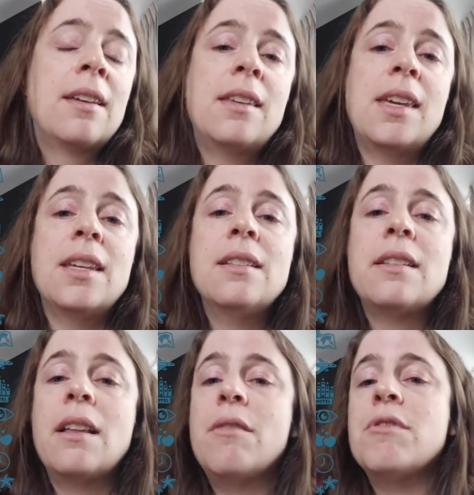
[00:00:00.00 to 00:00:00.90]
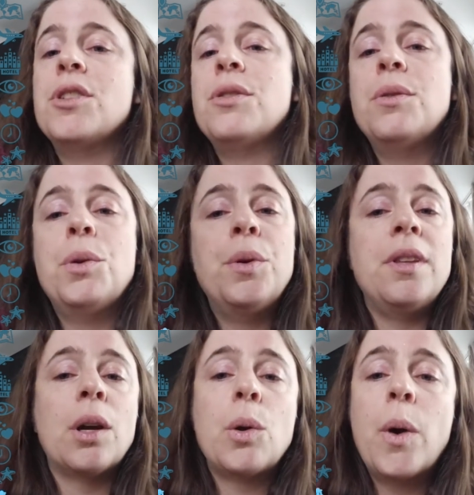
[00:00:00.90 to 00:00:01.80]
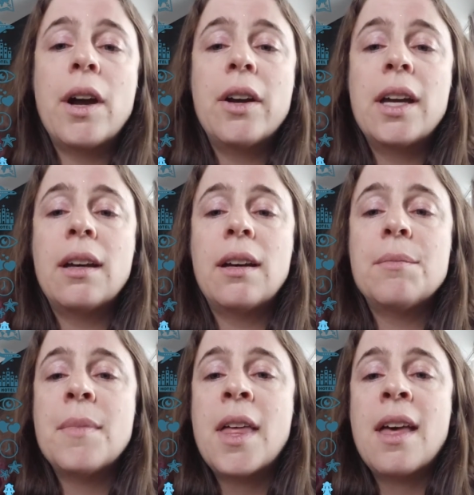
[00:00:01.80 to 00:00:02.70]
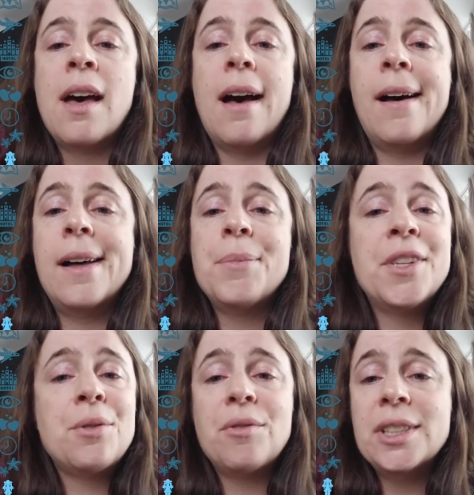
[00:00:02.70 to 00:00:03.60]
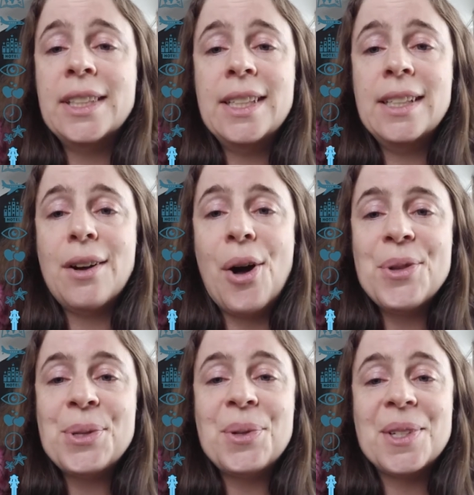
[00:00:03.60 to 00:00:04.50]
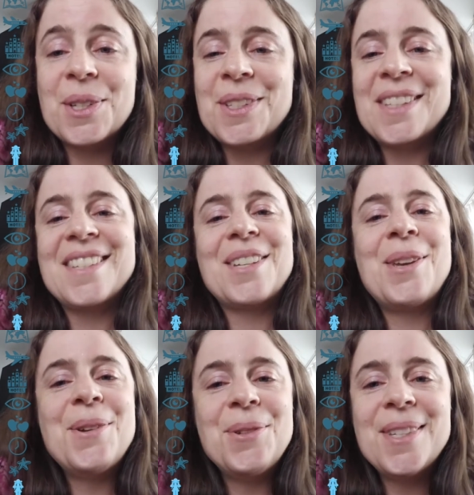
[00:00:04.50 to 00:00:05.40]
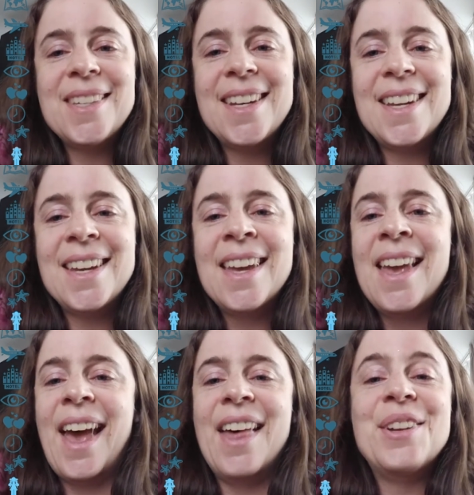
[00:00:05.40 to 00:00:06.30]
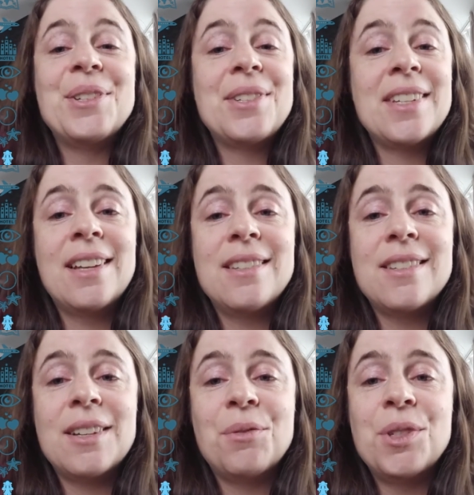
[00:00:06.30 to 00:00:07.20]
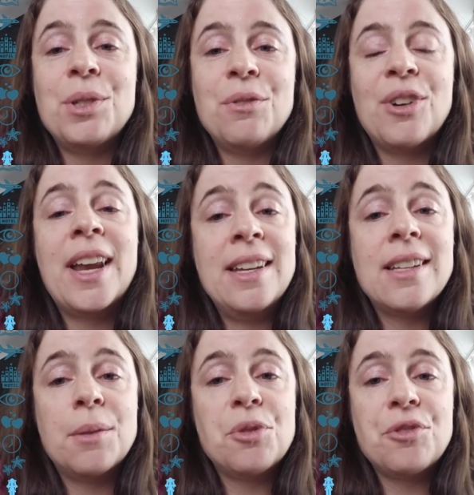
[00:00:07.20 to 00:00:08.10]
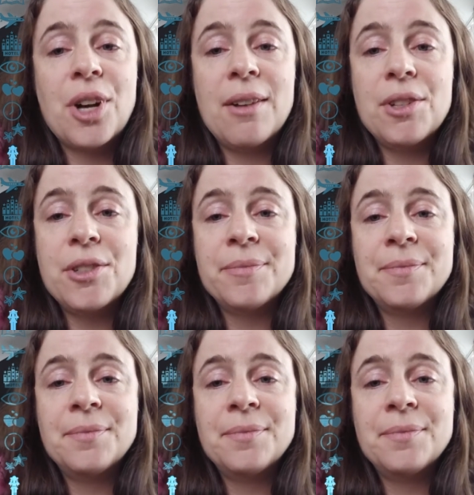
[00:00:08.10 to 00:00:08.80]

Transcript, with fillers: Kids love the zoo and the aquarium. Uh, there's really all sorts because it's a huge city and there's tons of stuff to do for any type of traveler.